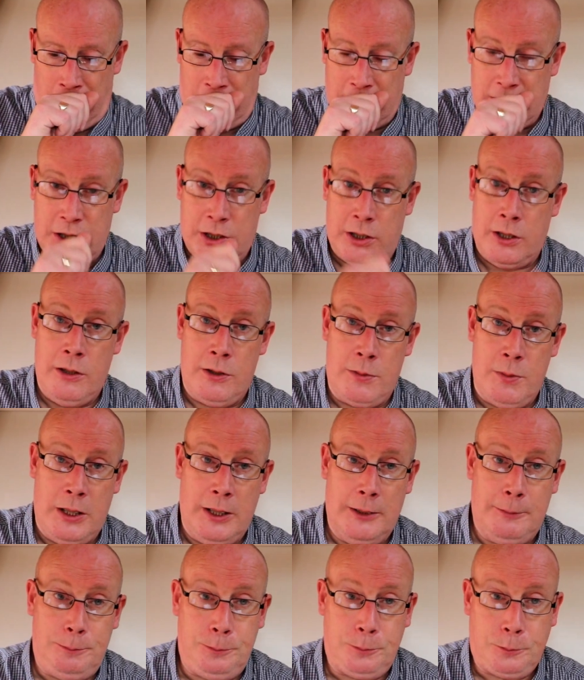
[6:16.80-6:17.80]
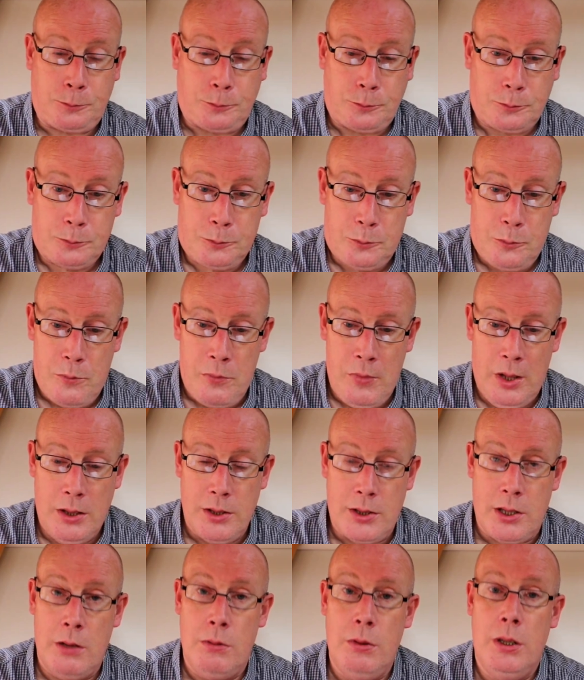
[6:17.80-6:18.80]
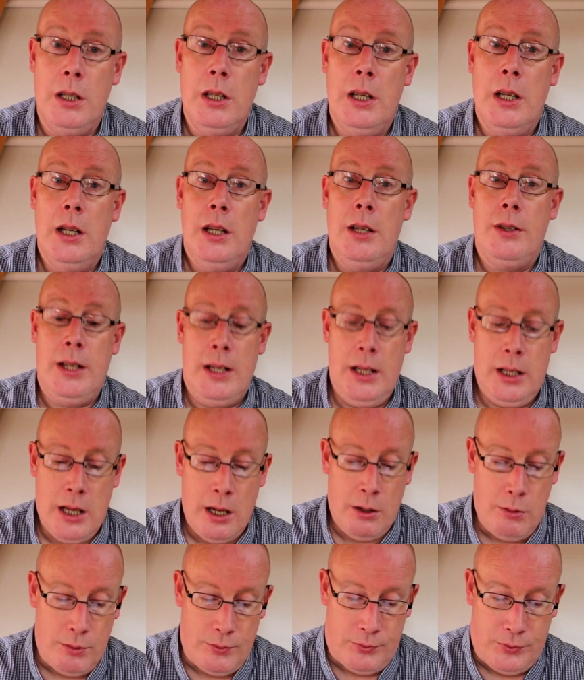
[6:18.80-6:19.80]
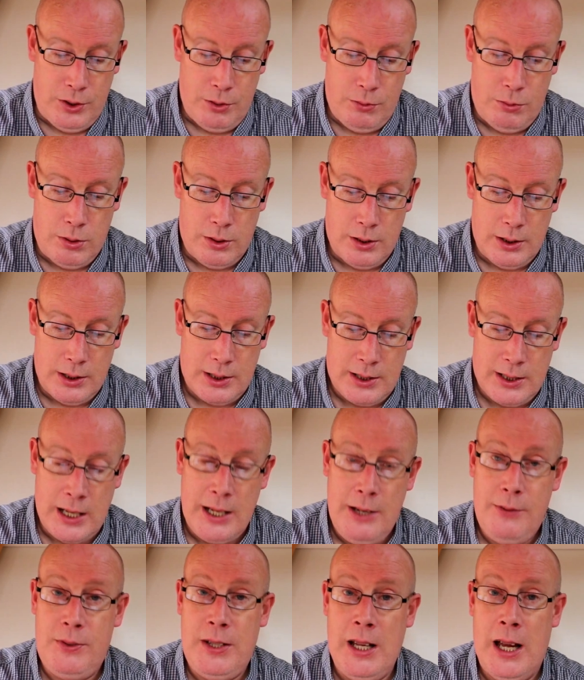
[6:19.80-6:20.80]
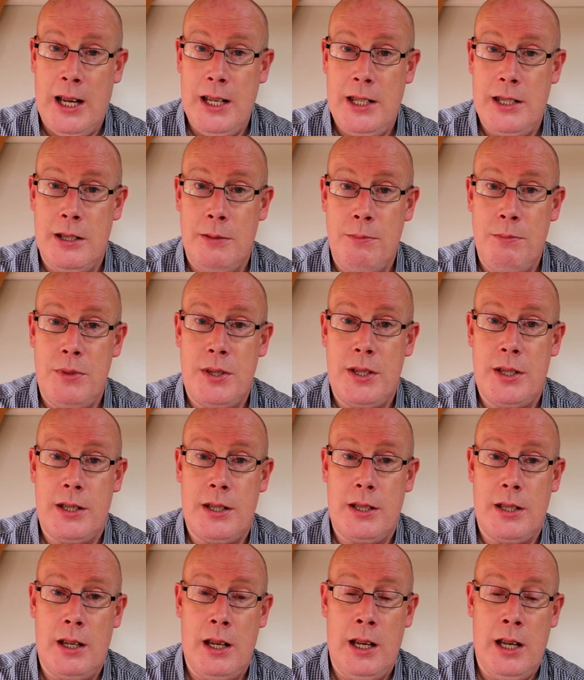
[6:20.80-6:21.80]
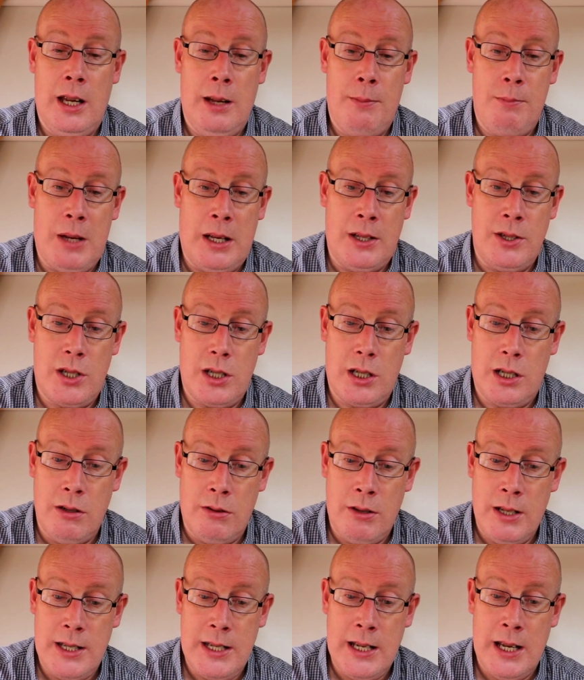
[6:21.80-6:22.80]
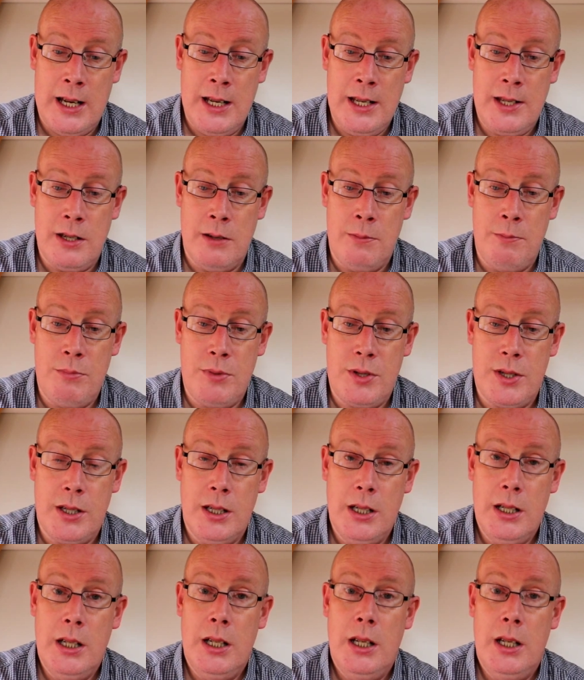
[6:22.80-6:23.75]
Excuse me. So there you go, a few safety items and security items.